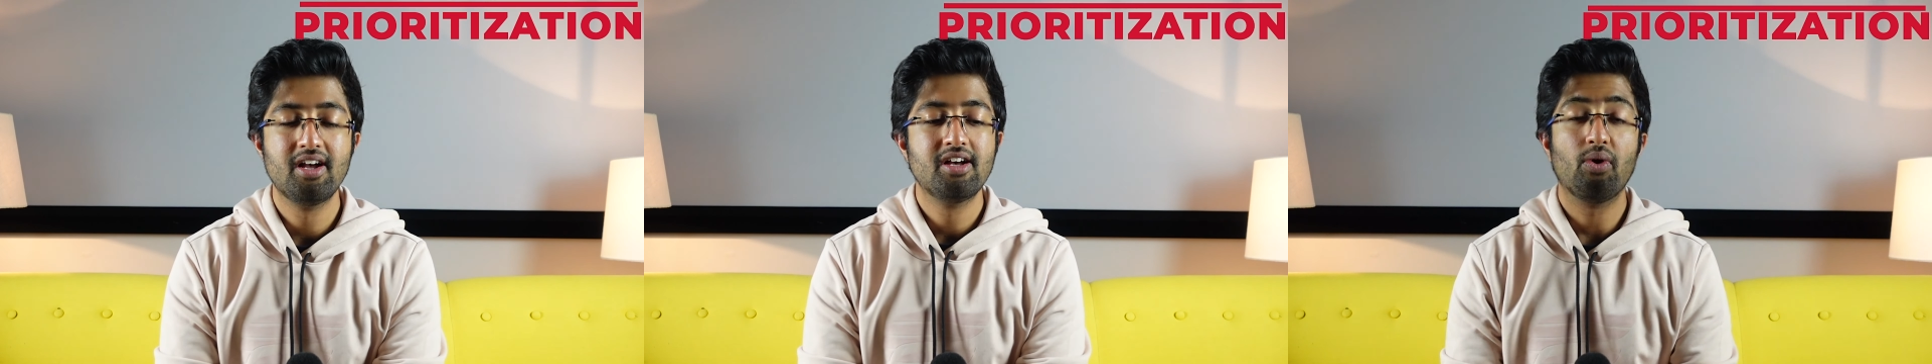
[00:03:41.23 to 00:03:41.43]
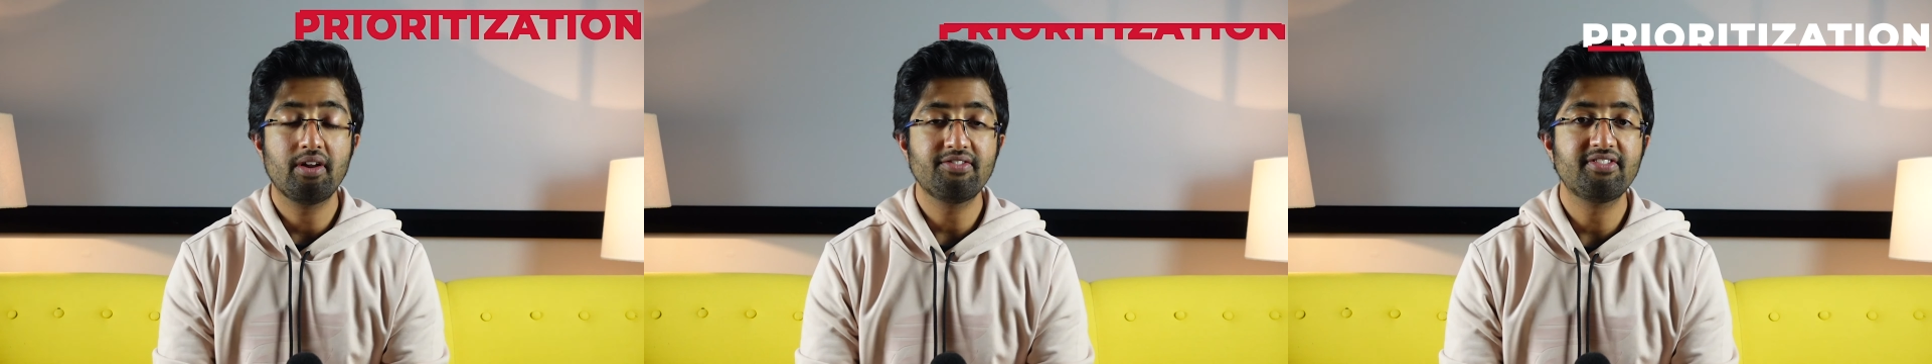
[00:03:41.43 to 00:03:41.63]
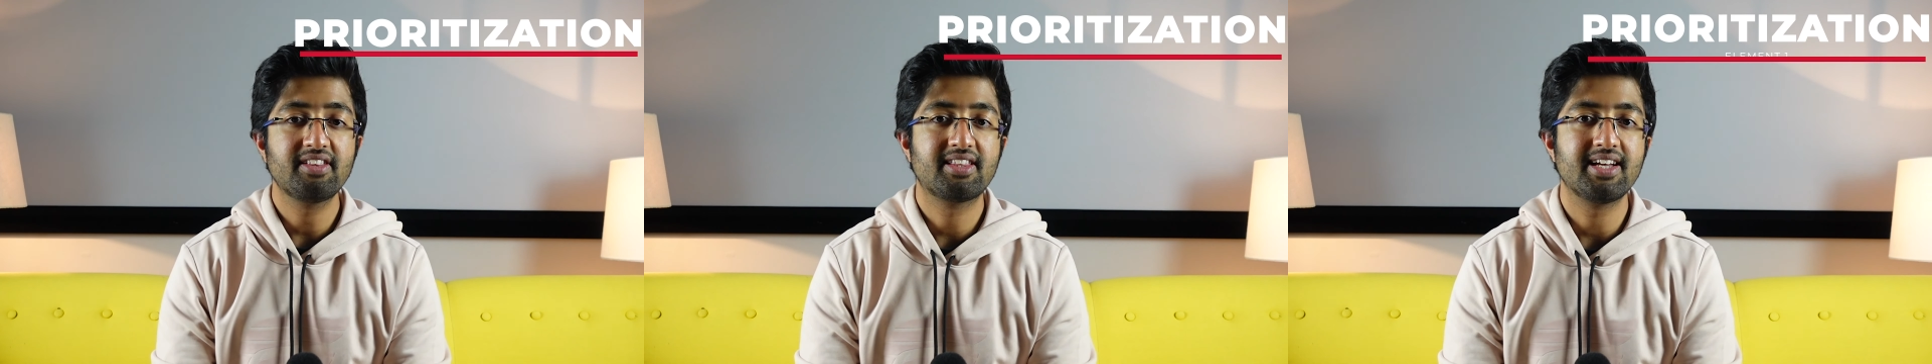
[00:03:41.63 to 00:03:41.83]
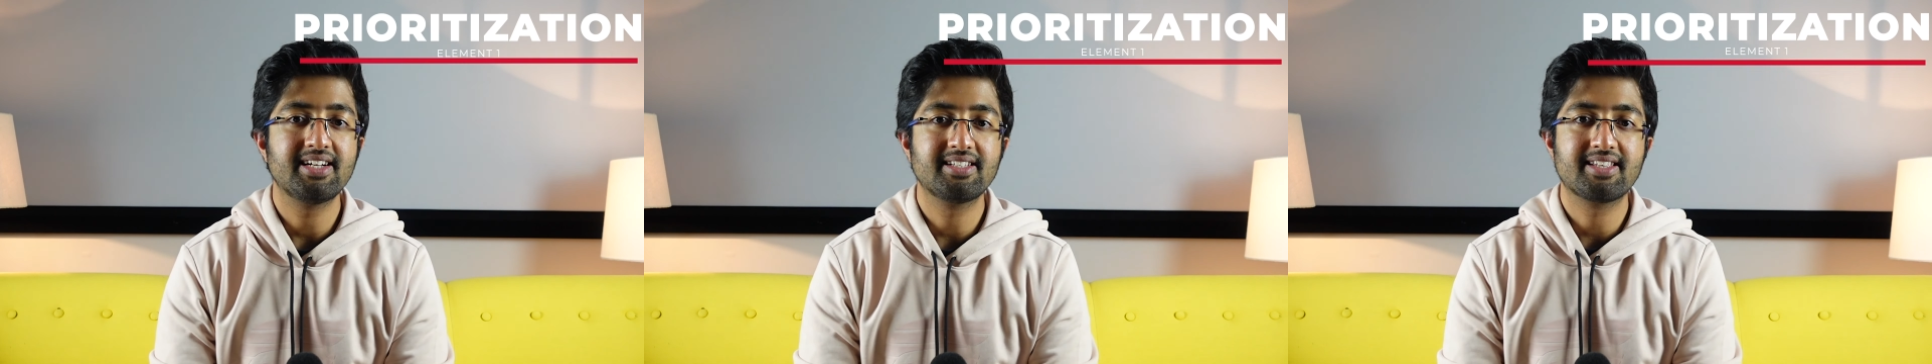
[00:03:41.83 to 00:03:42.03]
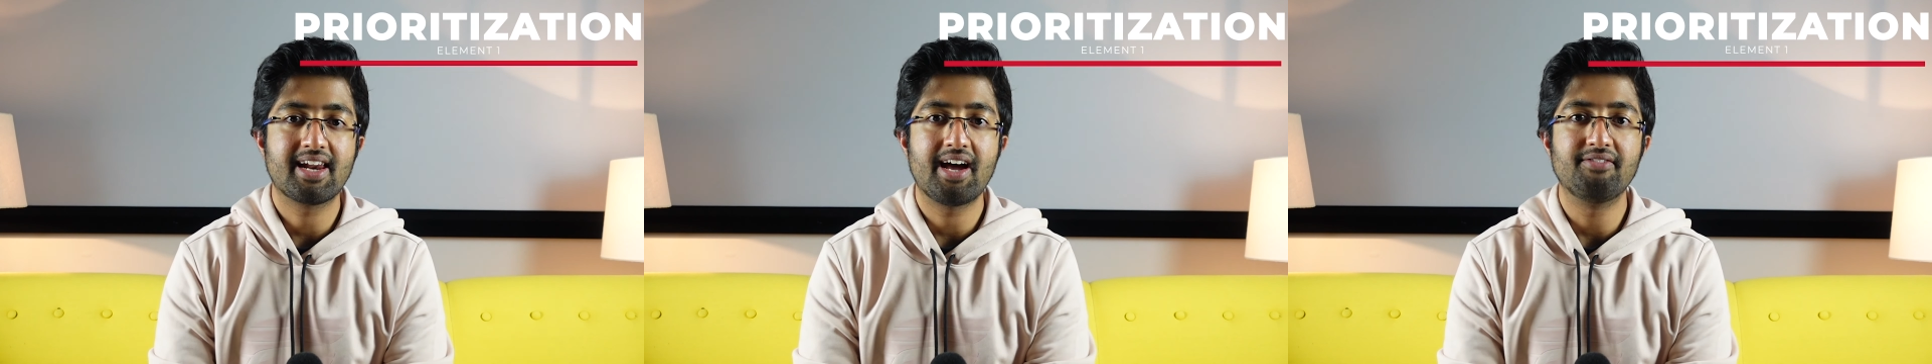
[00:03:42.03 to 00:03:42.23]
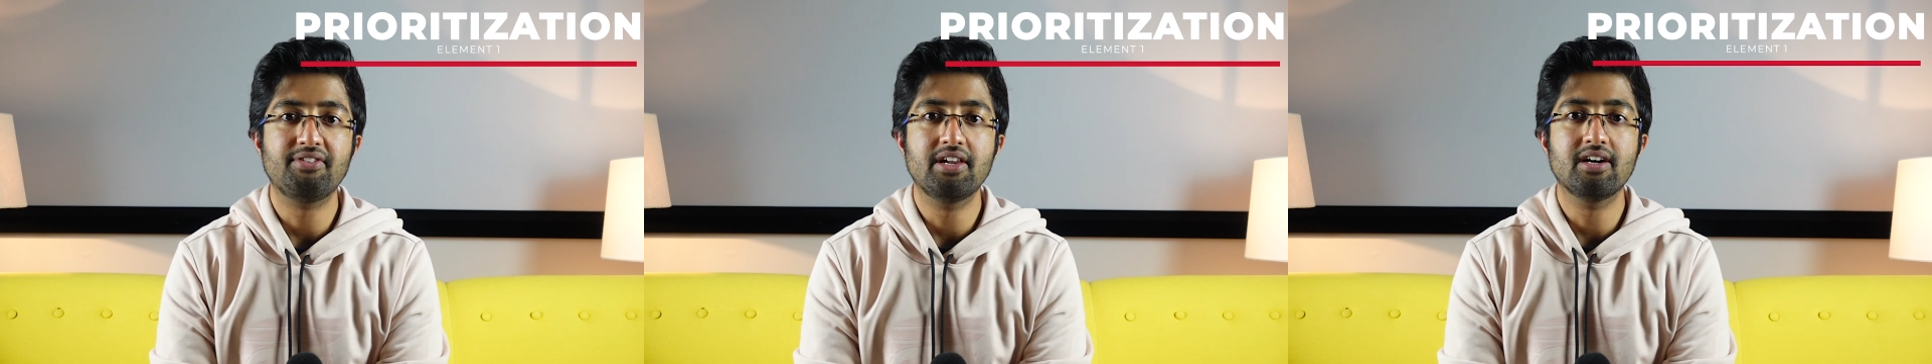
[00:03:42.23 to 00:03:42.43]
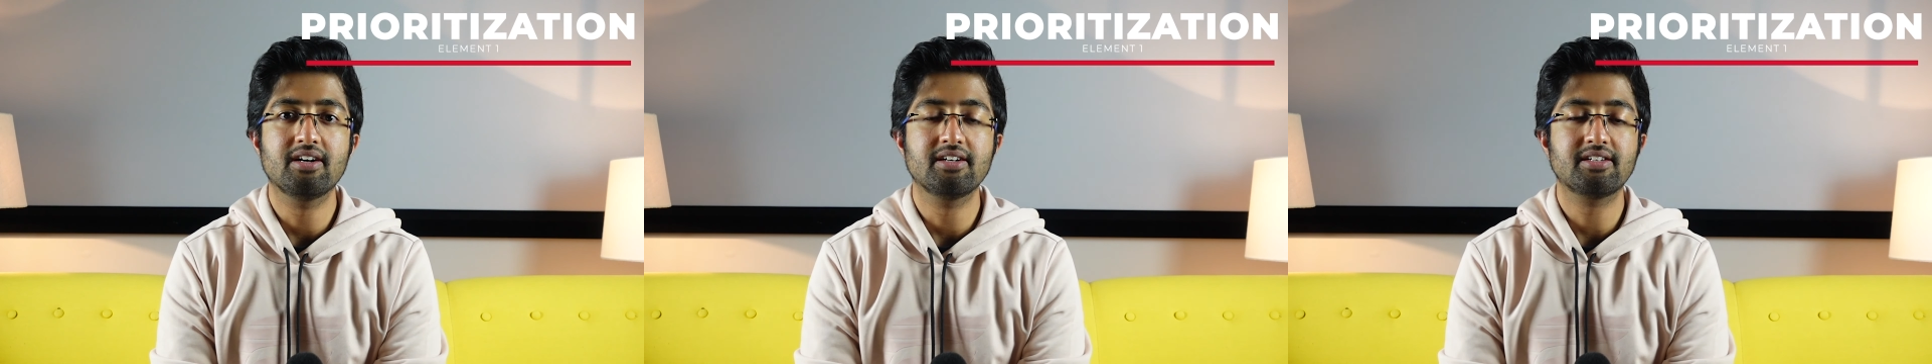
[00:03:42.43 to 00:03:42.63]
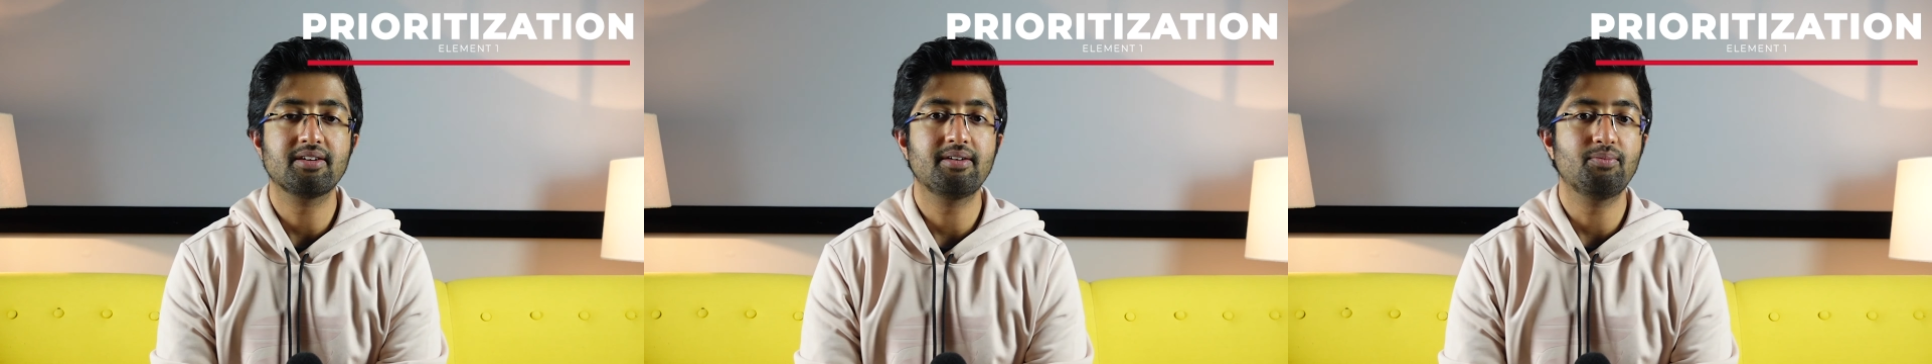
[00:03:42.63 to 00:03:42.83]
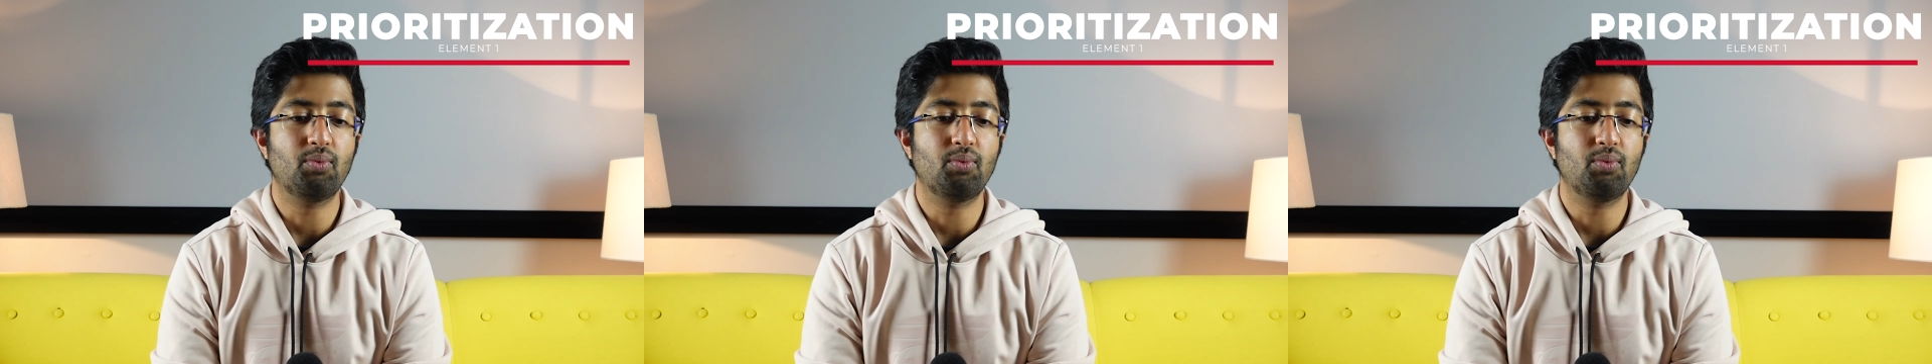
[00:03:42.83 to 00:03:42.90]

One of the things that I've learned